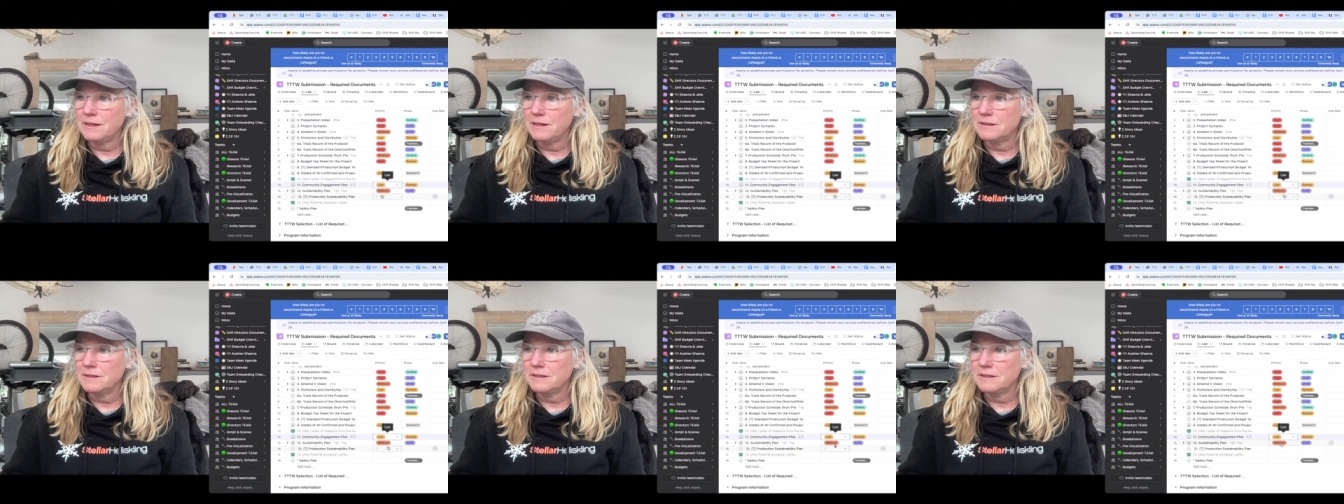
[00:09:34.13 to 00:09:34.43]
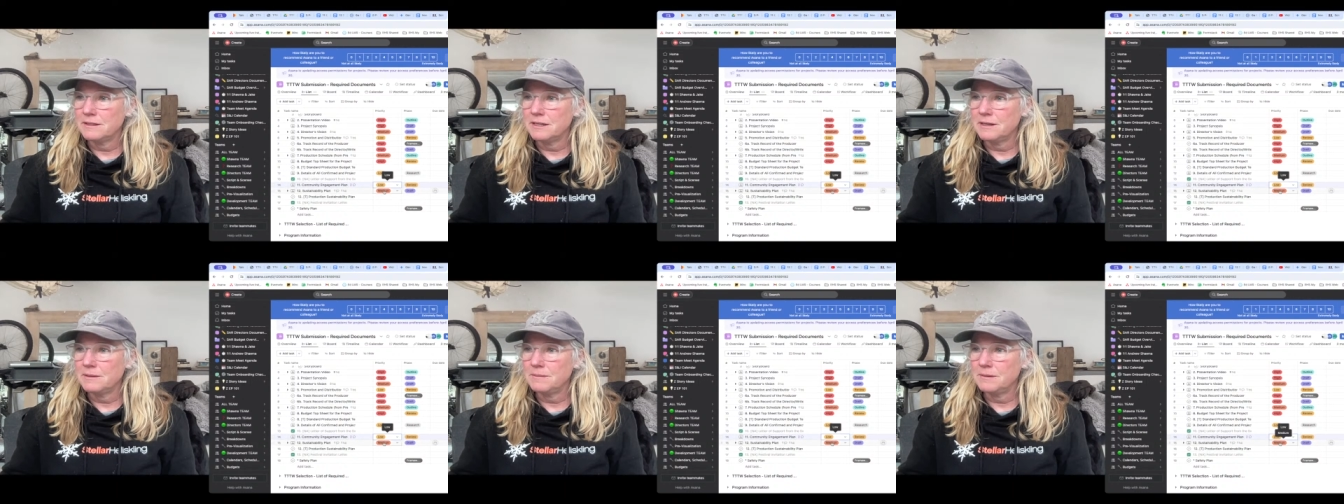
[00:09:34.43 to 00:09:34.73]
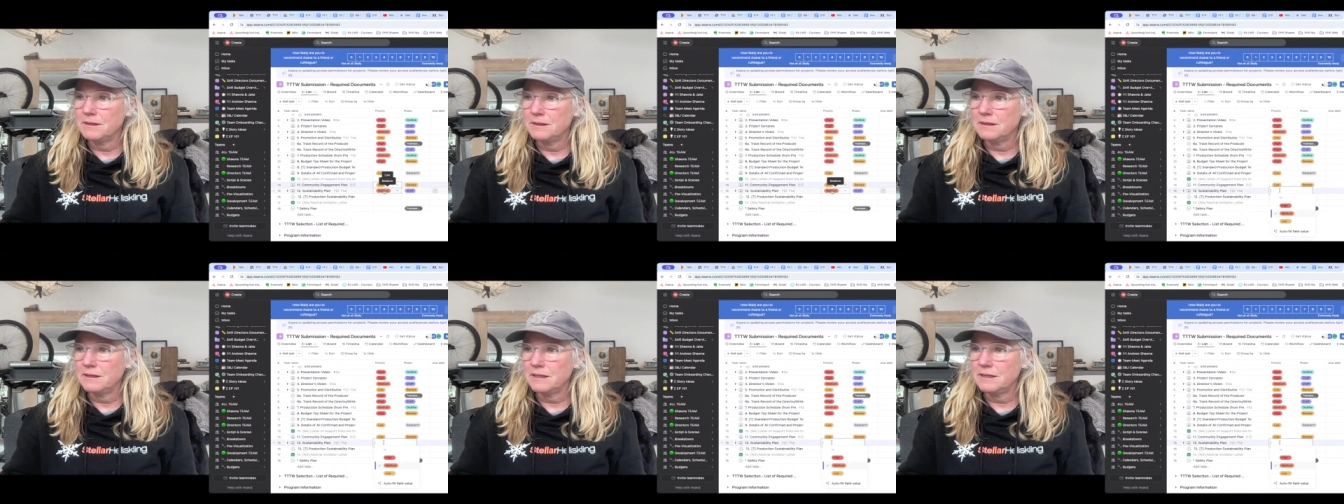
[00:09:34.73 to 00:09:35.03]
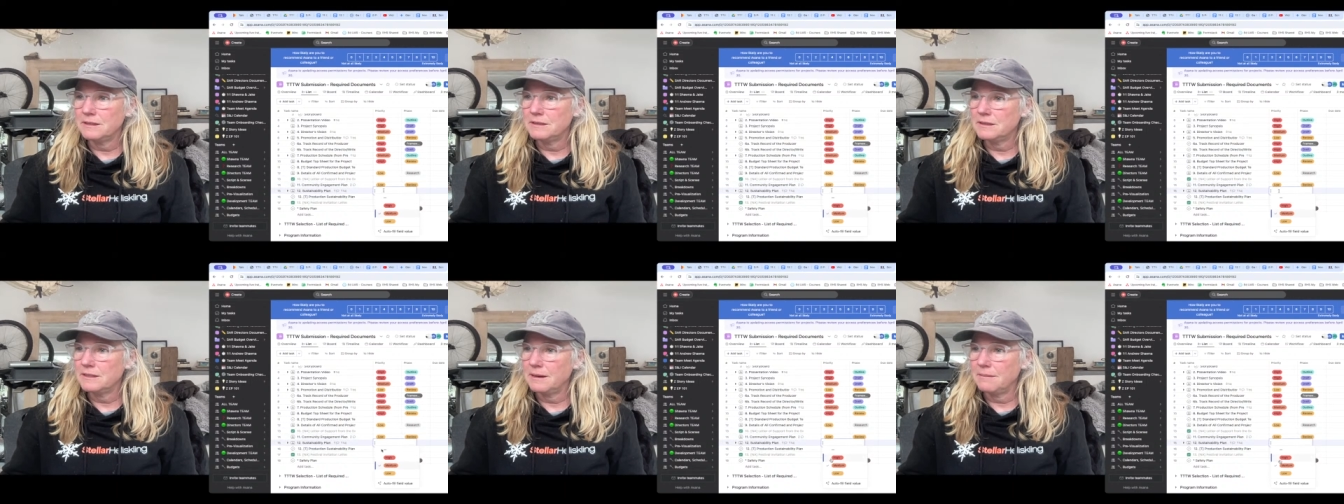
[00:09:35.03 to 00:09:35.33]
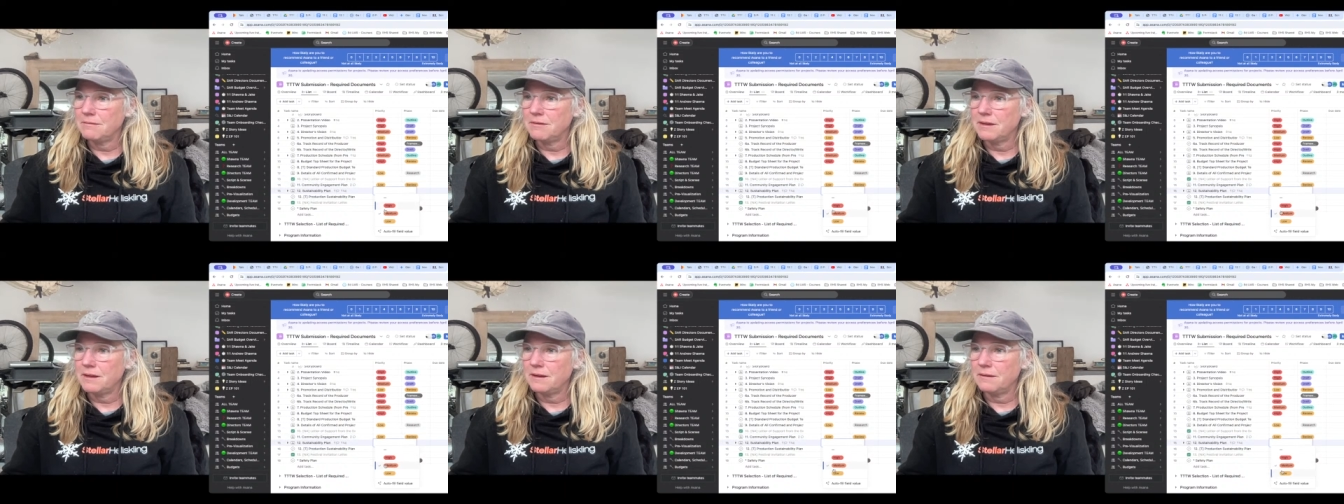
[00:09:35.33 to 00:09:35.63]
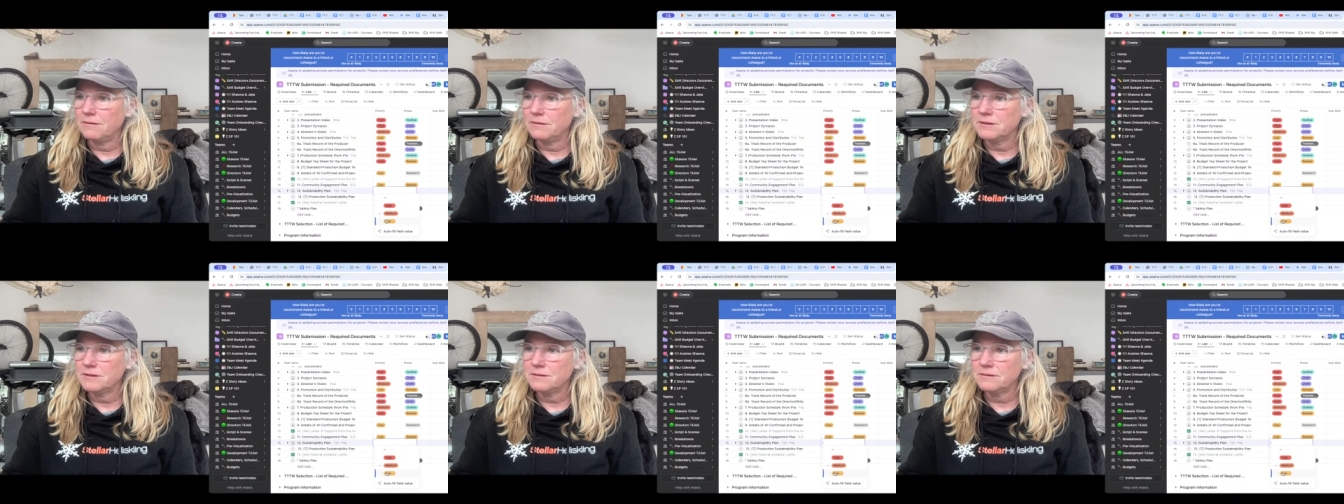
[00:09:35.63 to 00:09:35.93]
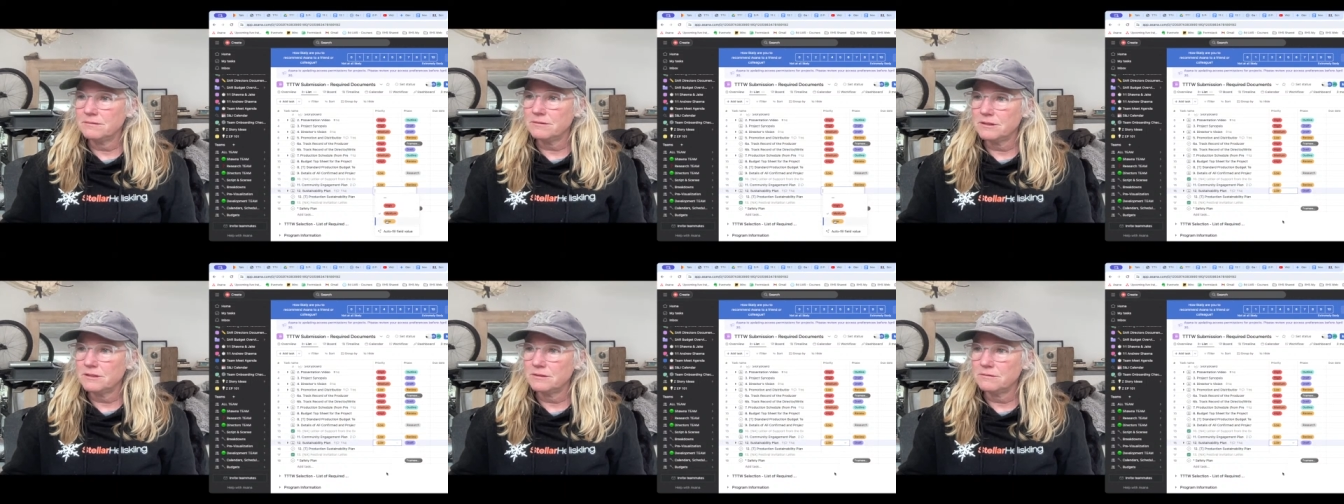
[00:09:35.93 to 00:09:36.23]
And sustainability, same thing. It
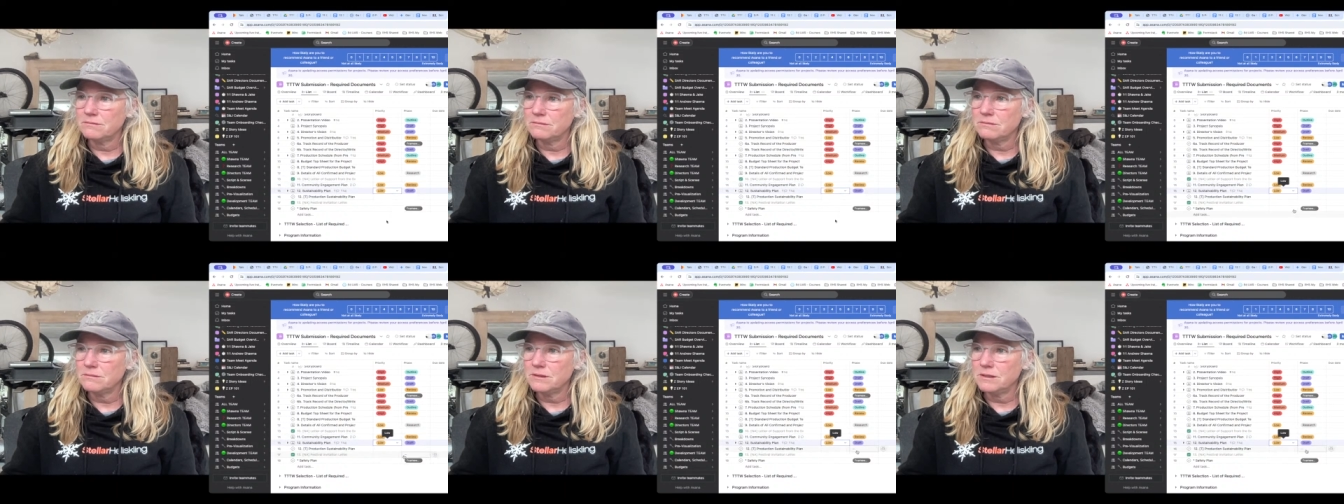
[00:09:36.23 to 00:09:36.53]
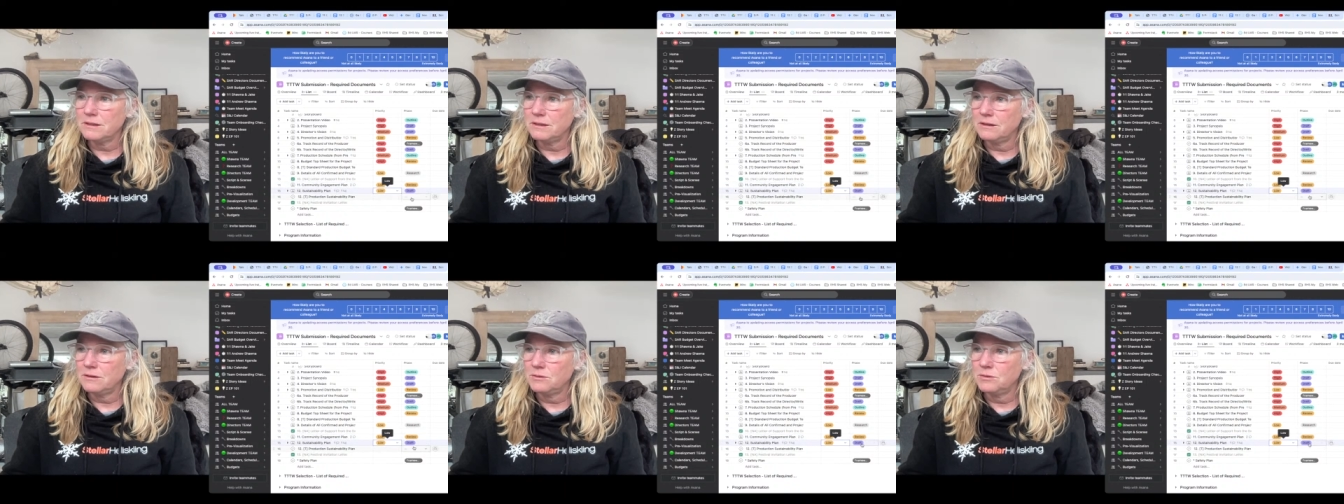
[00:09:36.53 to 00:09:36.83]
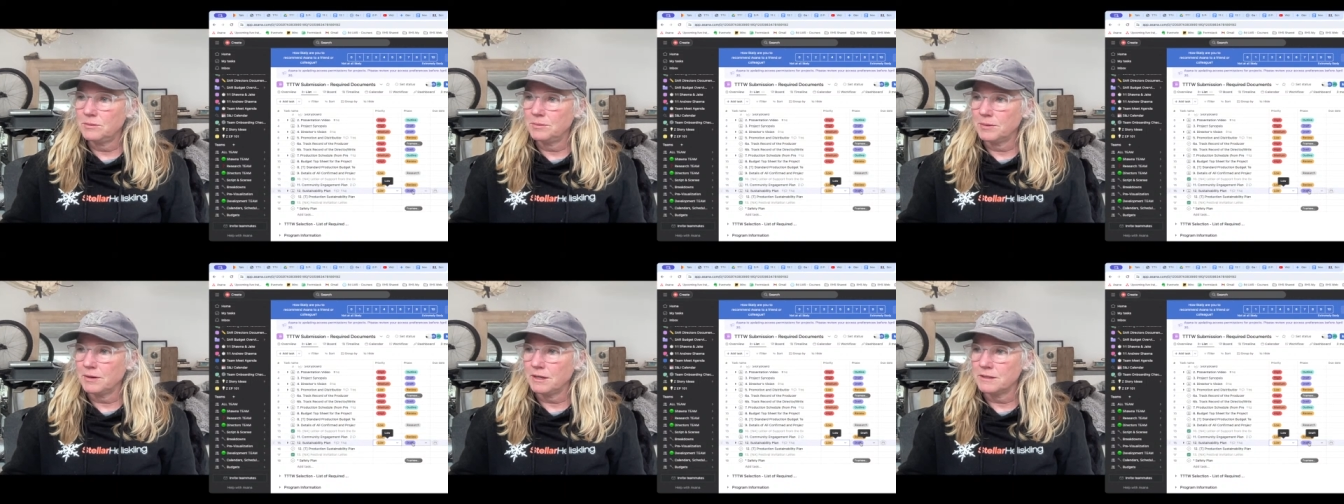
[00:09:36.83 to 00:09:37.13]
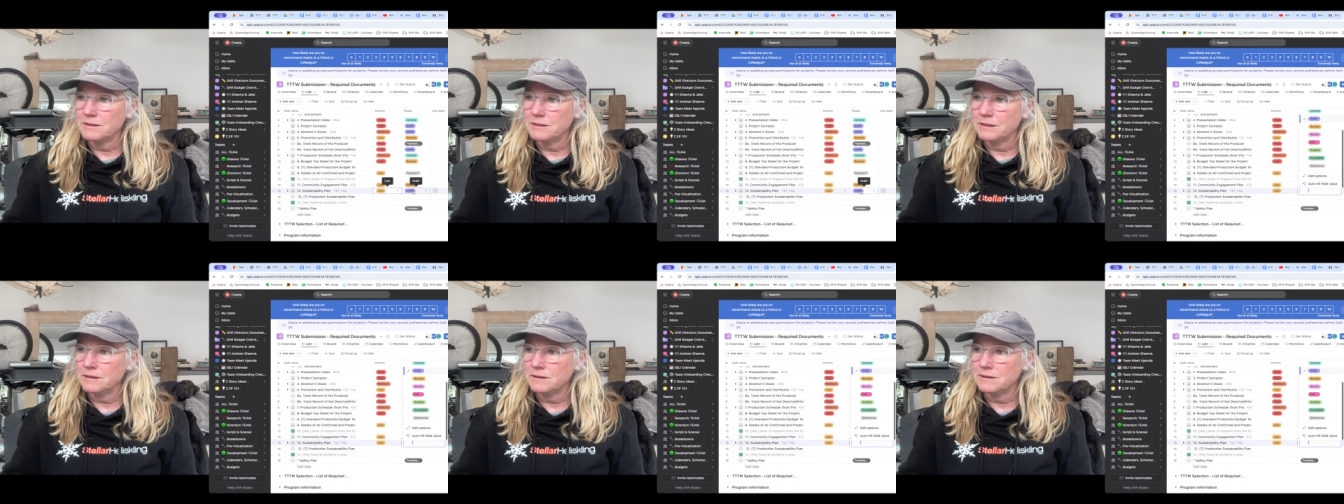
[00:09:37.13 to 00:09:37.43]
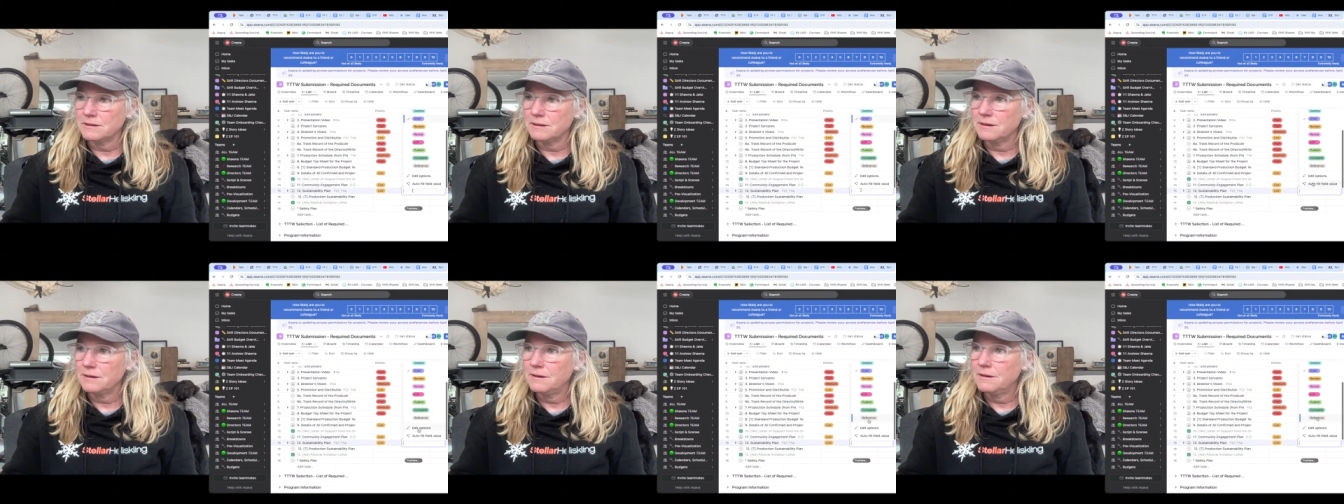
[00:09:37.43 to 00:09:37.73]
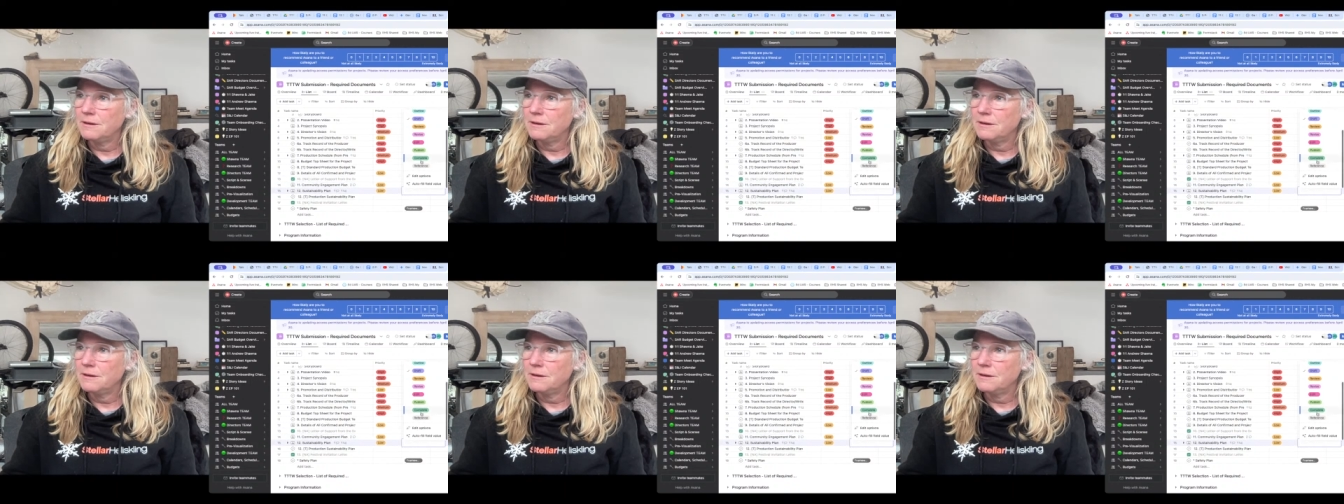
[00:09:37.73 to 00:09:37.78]
was just really cool process